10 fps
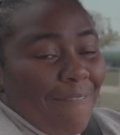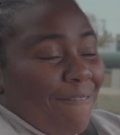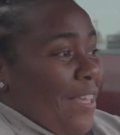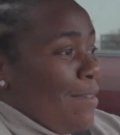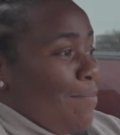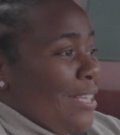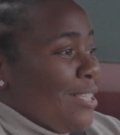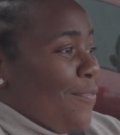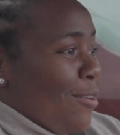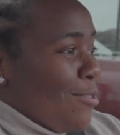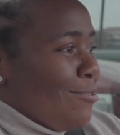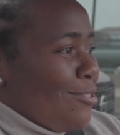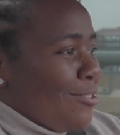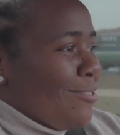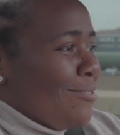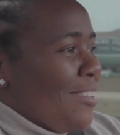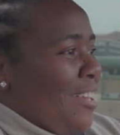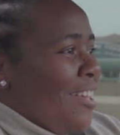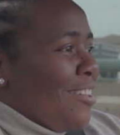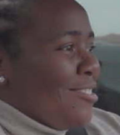and Phoebe's photo shoot.
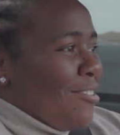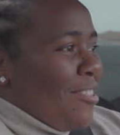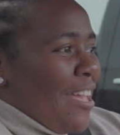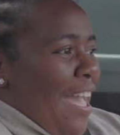So they